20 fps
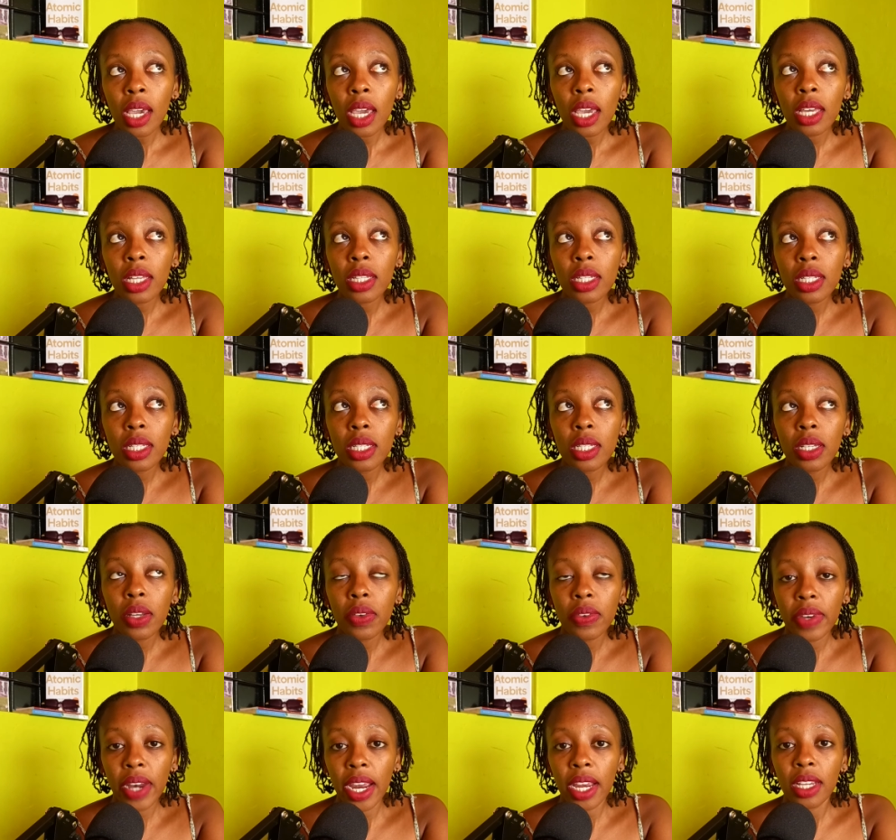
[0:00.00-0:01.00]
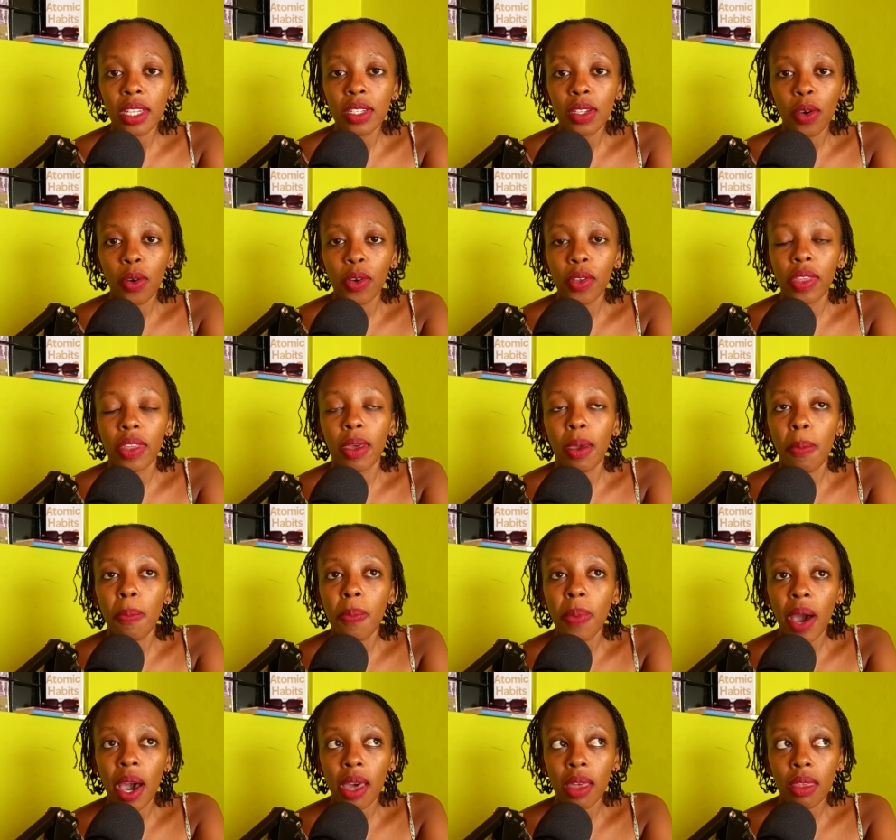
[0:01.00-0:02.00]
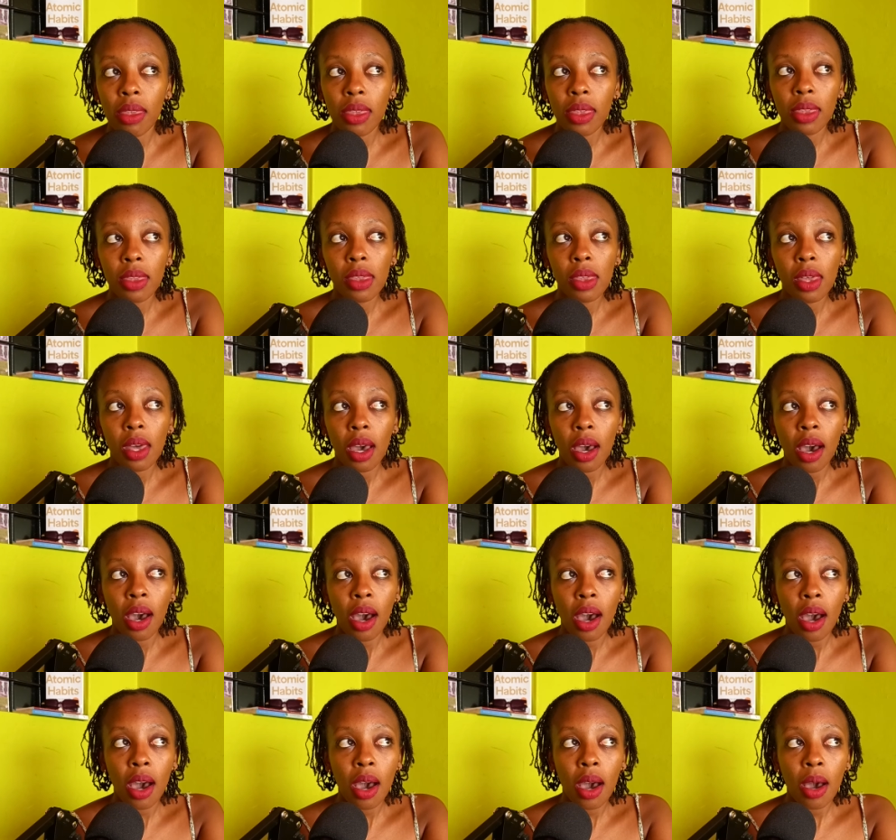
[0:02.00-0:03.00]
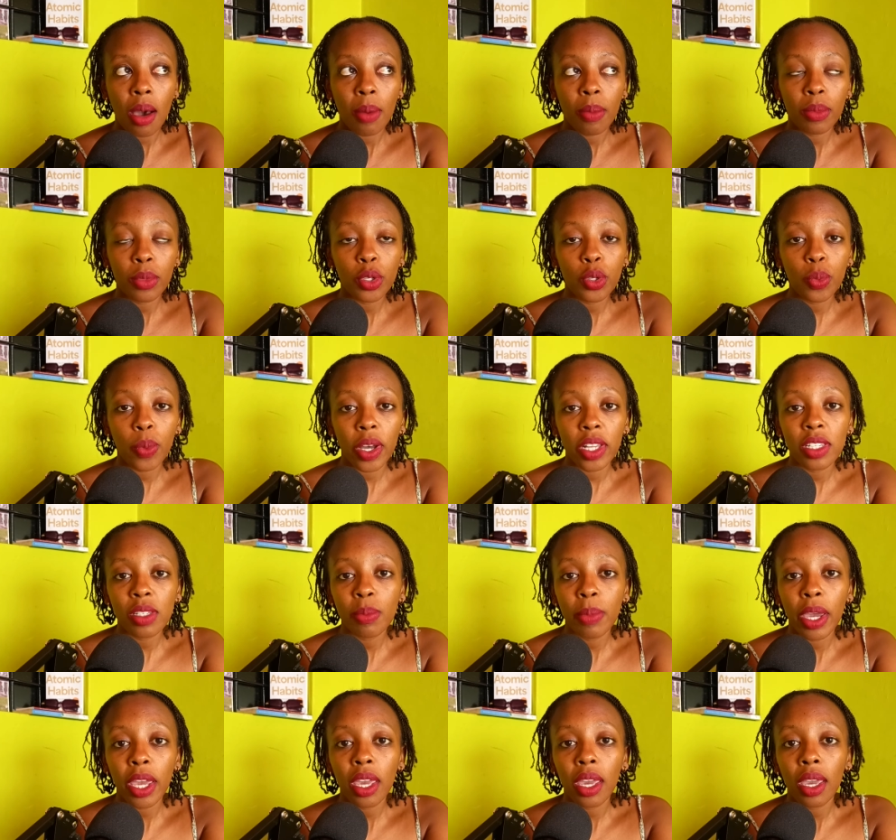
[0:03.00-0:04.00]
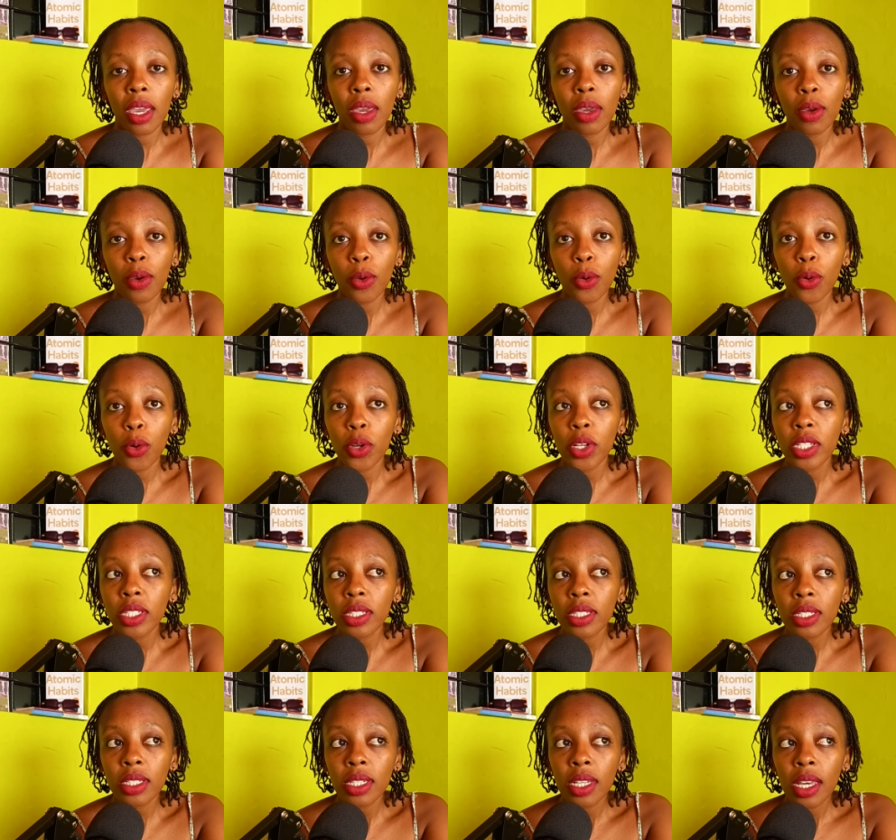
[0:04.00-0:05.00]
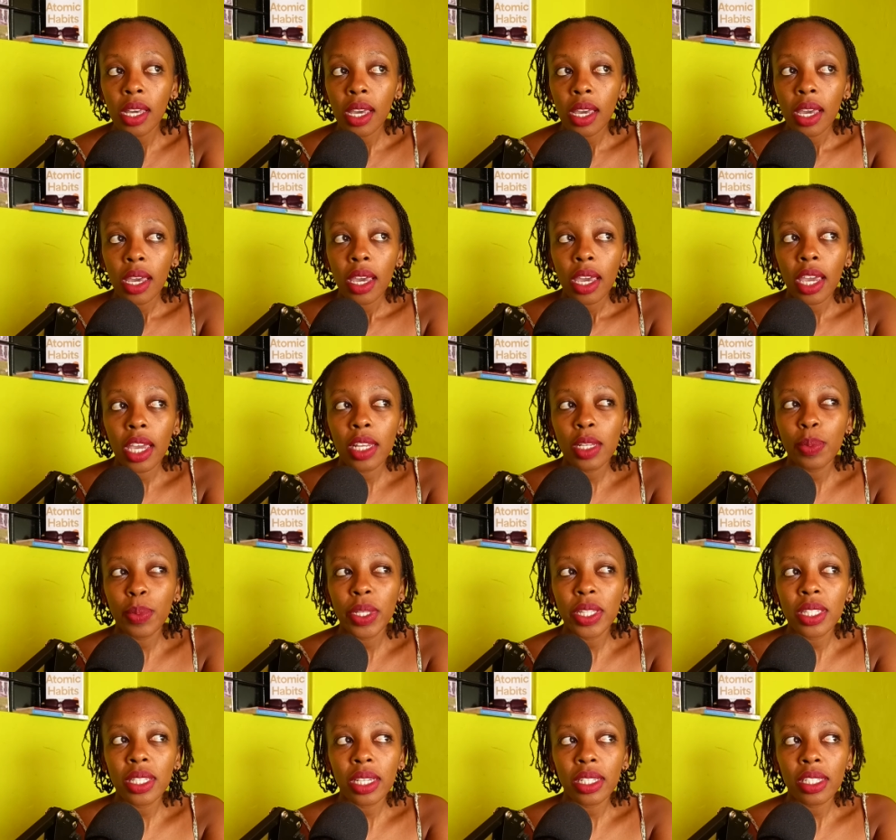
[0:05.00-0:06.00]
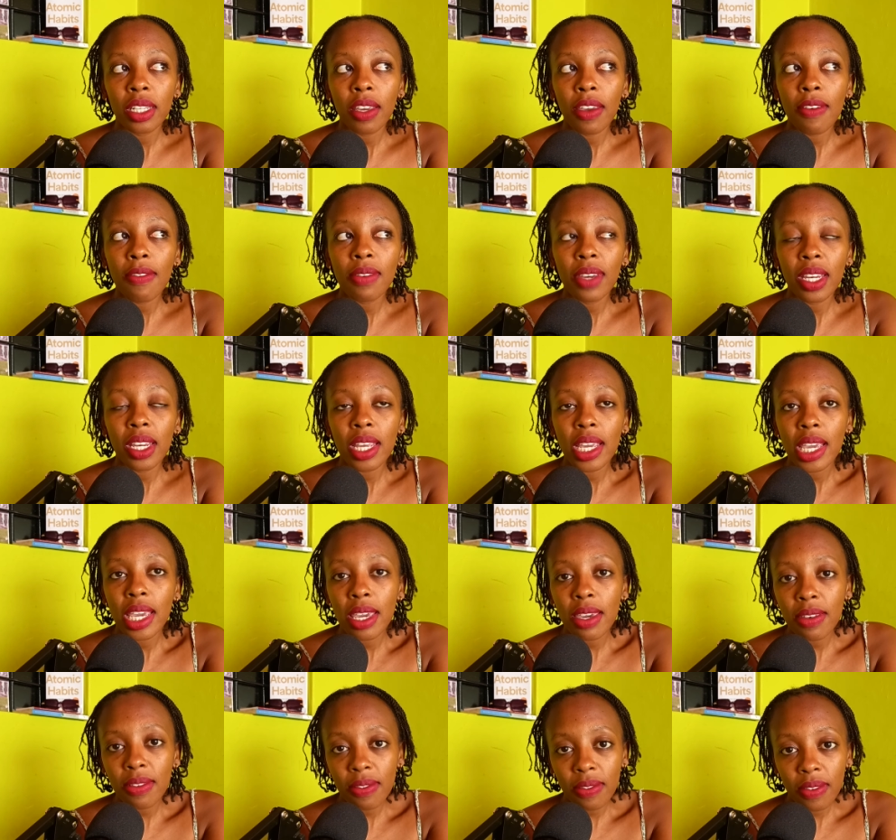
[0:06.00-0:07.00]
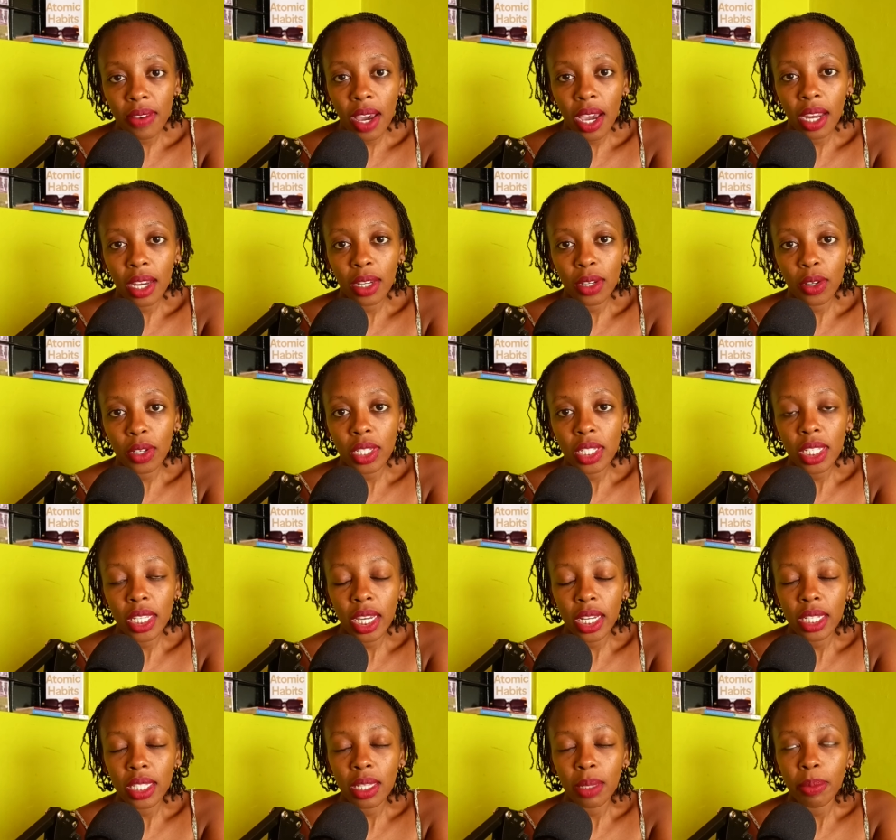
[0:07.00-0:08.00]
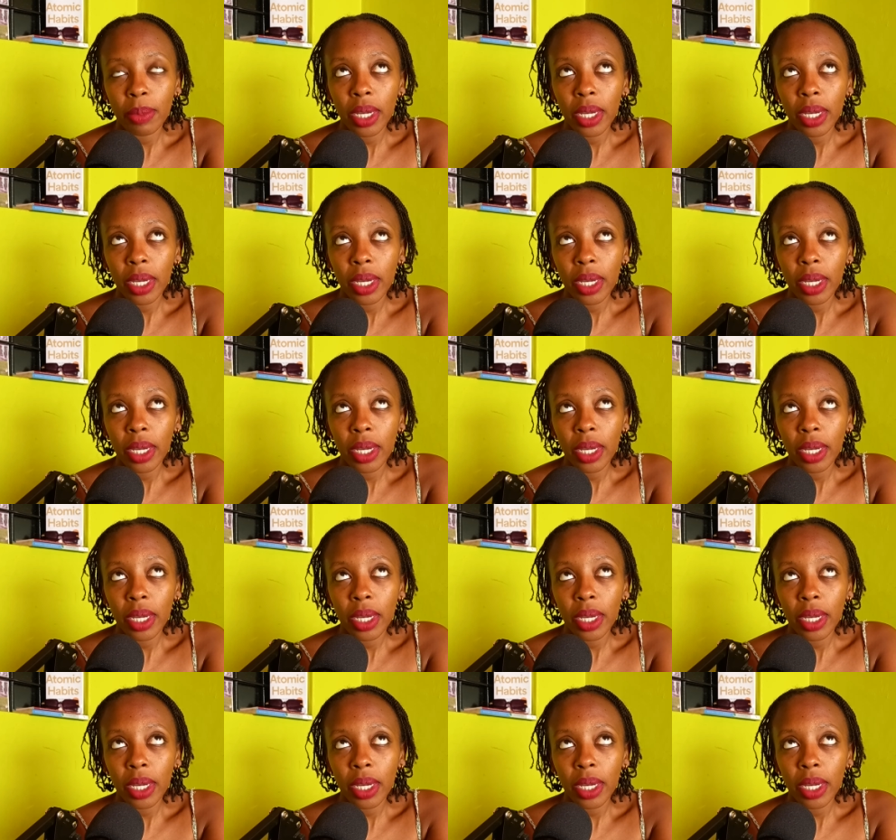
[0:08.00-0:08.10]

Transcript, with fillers: it's right on the path um, towards my goals, it means that even if I don't get the